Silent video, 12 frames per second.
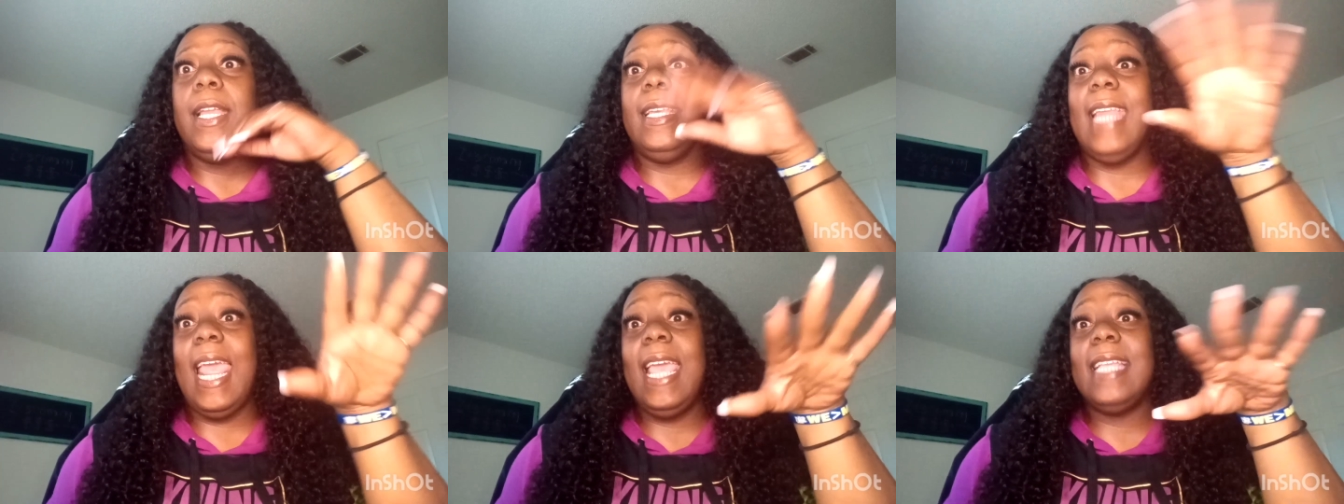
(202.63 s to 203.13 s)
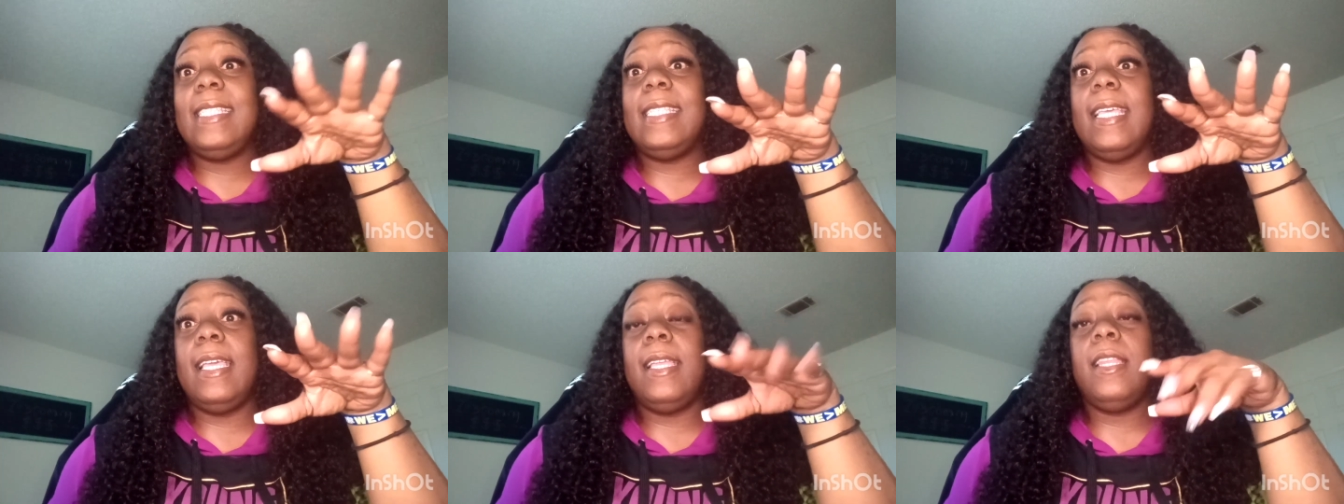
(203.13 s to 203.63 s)

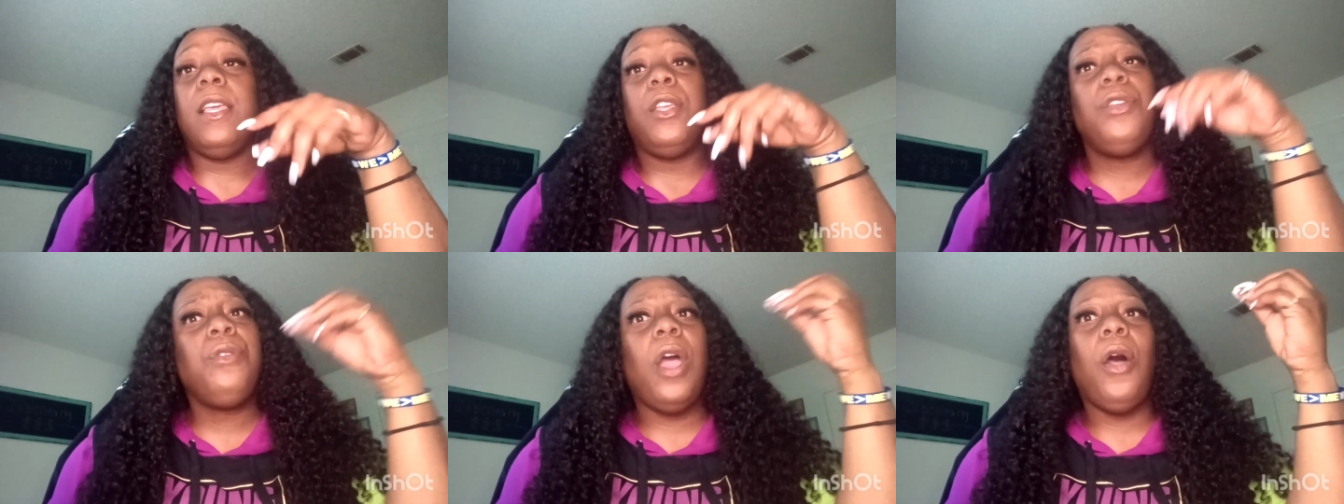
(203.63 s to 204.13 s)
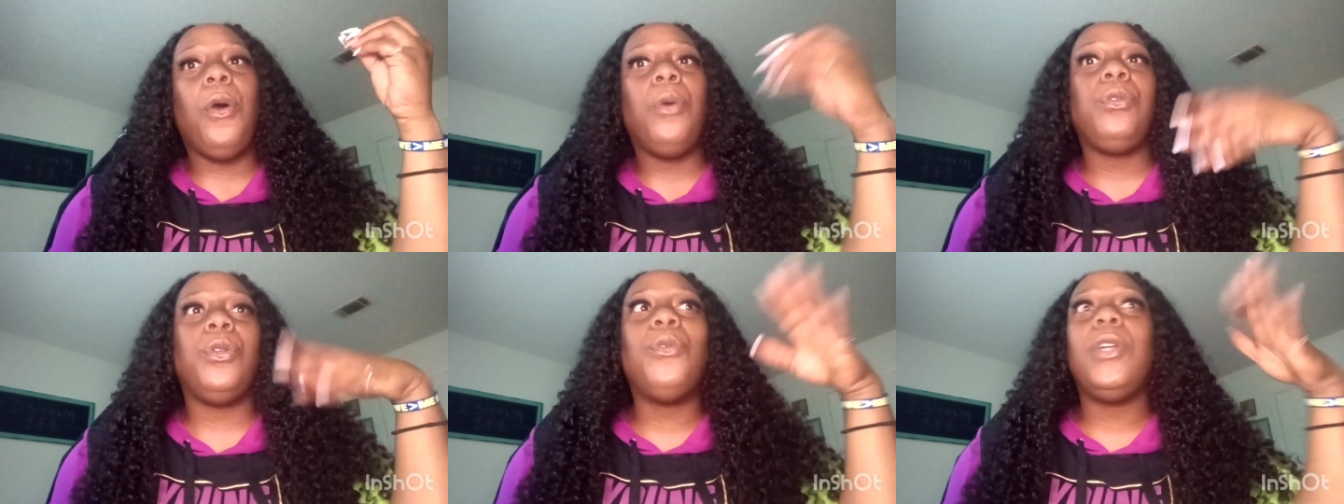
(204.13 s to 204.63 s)
dancing, you
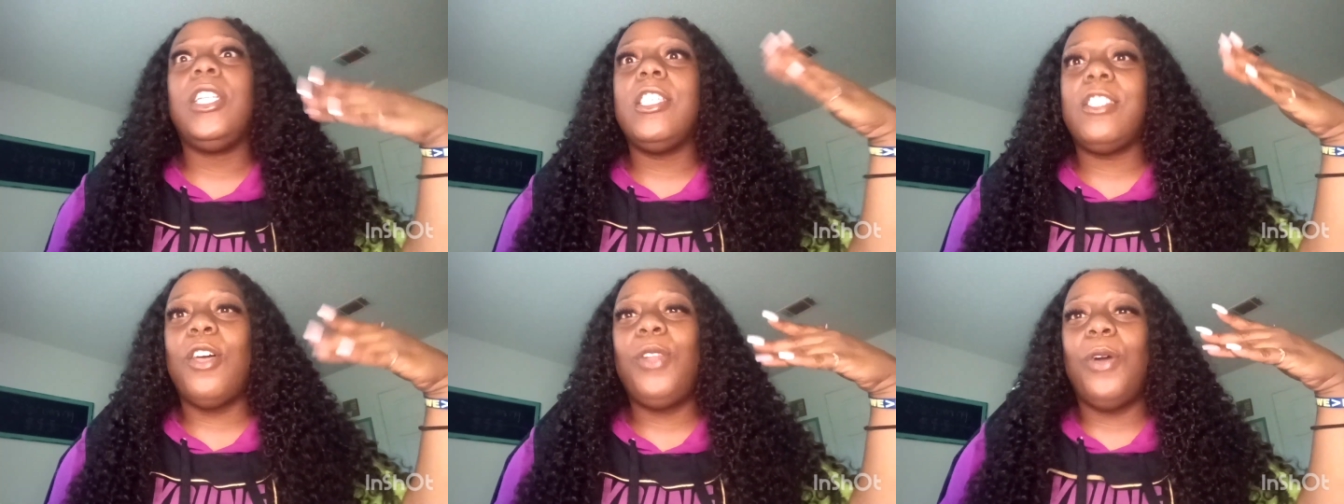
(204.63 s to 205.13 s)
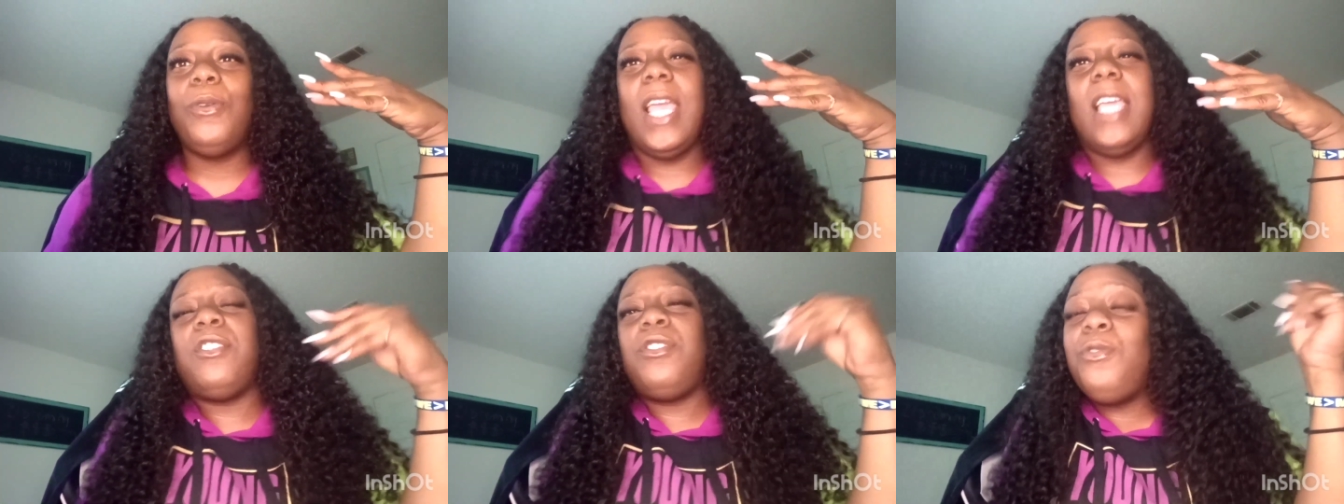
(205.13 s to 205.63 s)
know, doing little solo
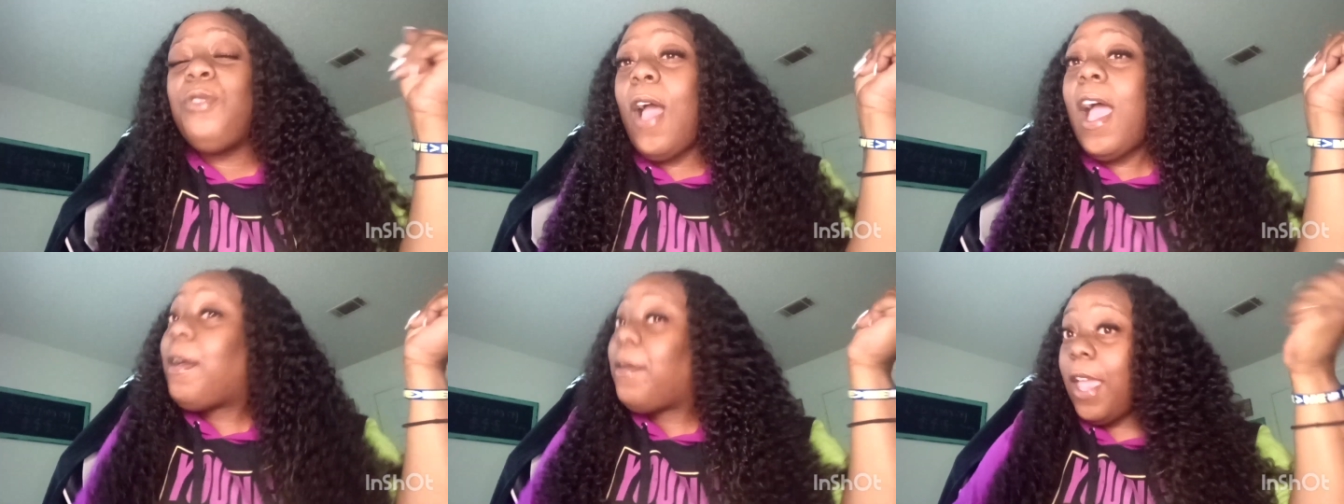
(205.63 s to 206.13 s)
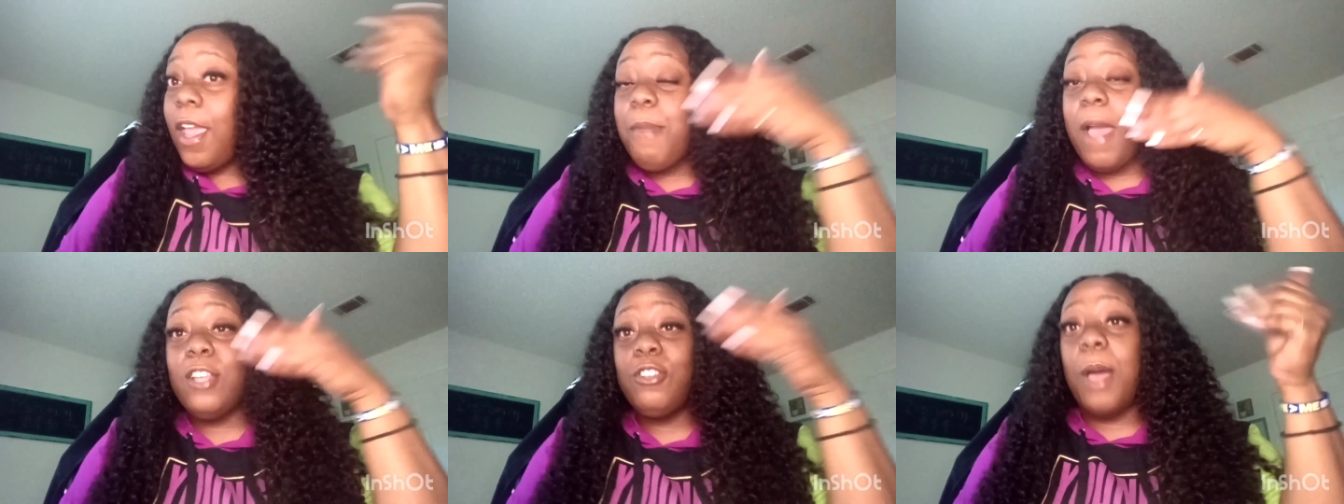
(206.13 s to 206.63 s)
dances. You know how
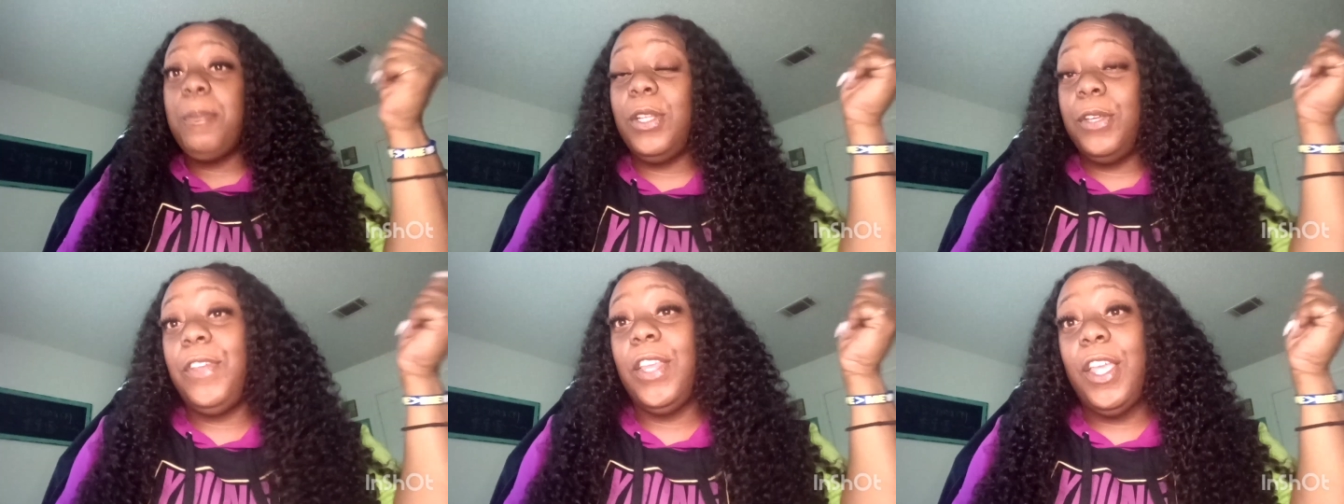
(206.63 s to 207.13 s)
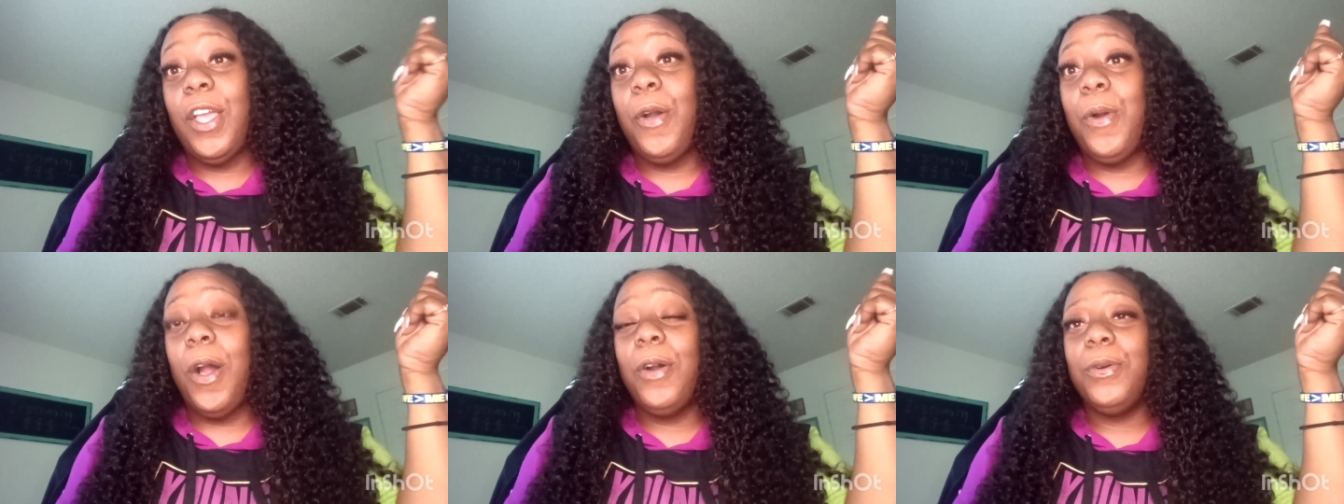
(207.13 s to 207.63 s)
everybody drop a little video
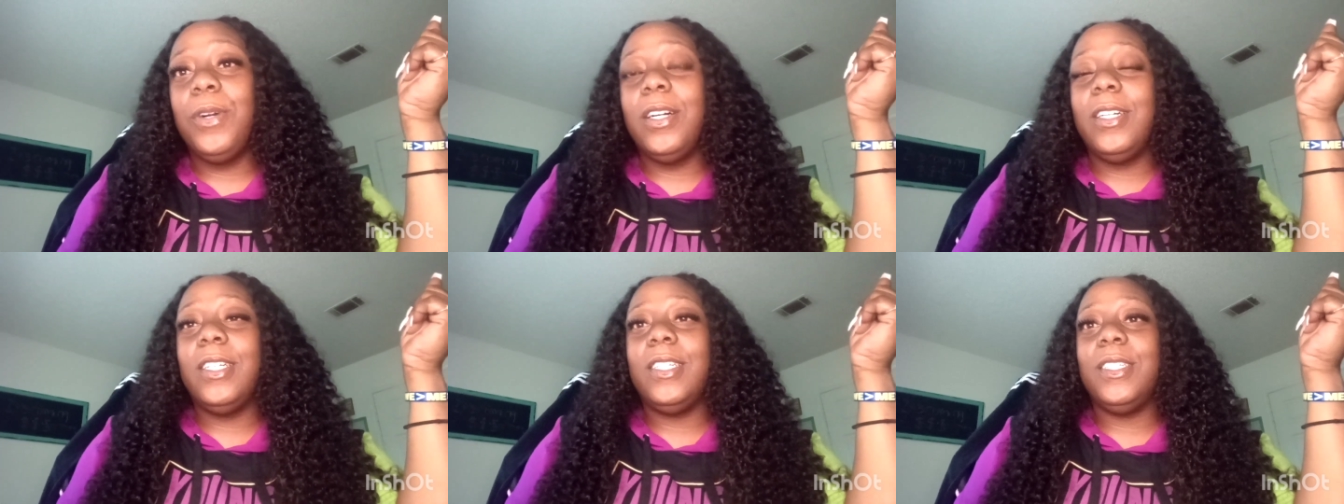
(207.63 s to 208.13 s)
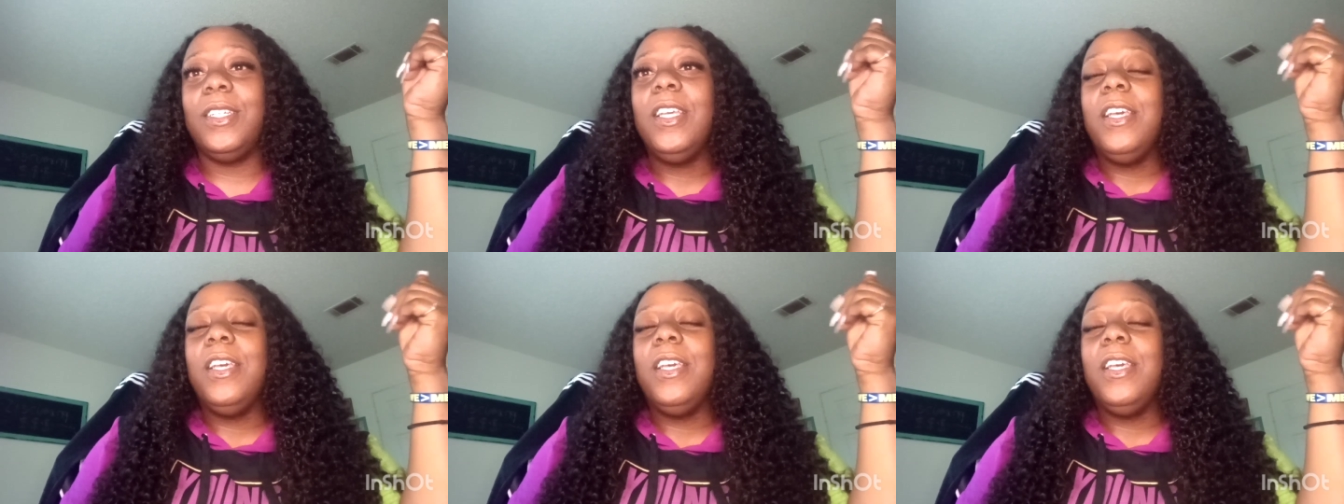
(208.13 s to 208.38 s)
on